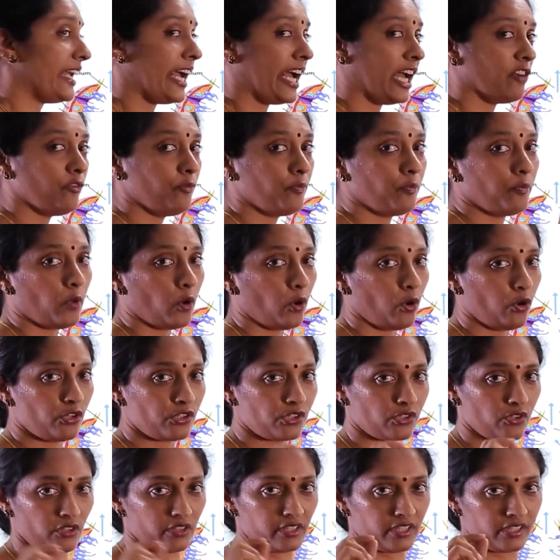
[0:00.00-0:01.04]
have
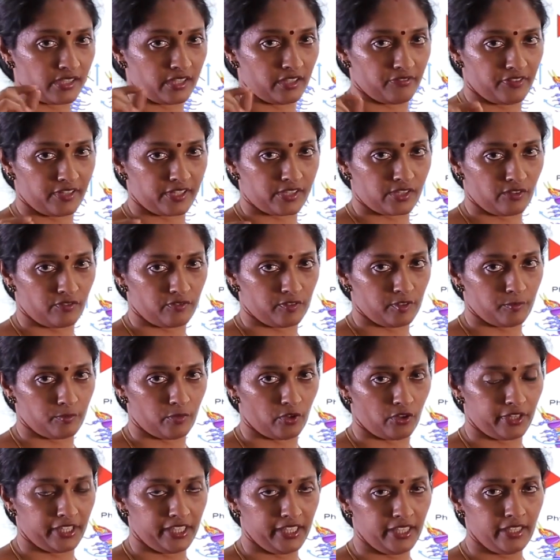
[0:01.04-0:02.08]
pores on the surface of the
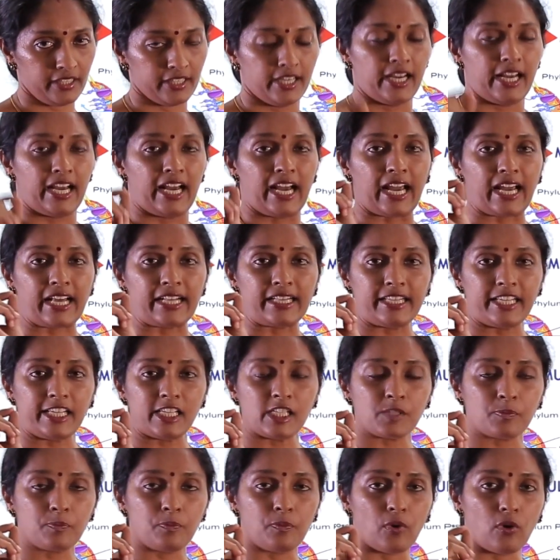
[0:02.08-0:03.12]
body, and
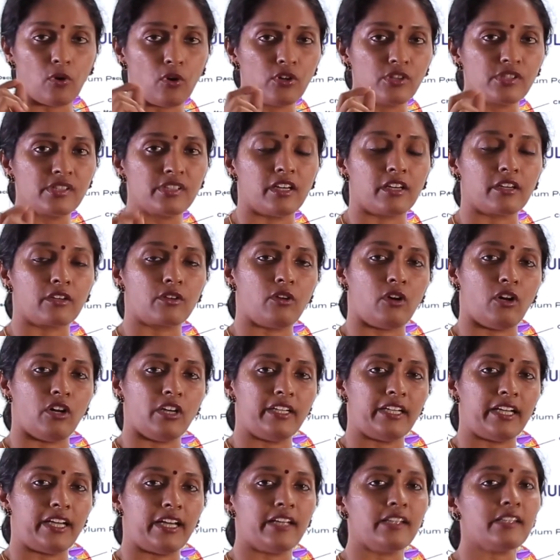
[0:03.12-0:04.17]
these pores are
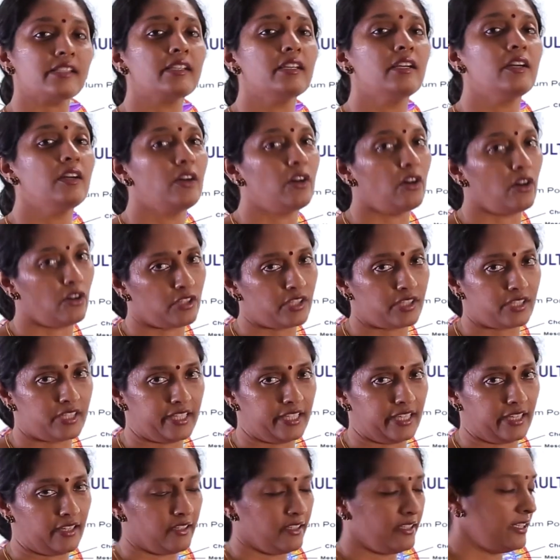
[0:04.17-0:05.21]
called as
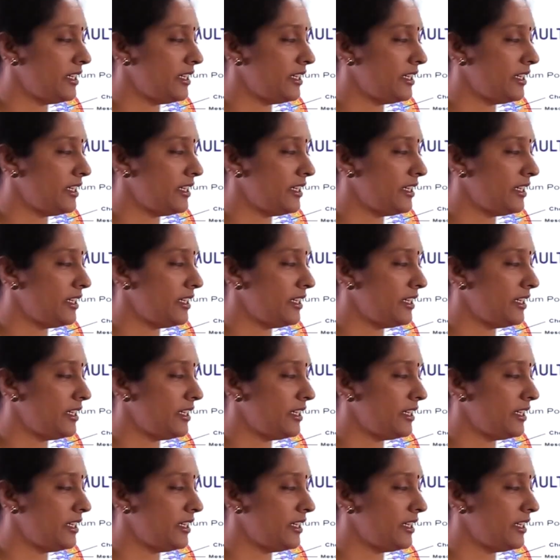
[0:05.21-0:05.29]
ostia.